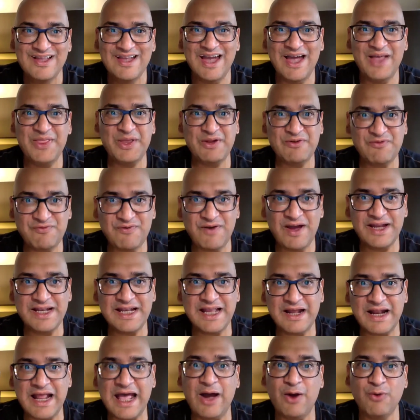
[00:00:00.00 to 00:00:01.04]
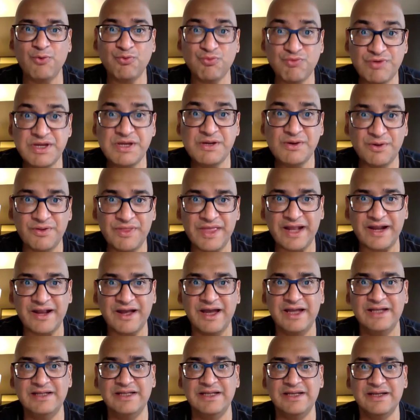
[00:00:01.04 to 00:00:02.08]
and then find out how real that
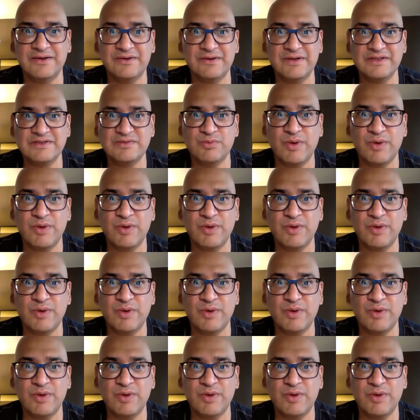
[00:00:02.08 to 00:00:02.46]
idea is.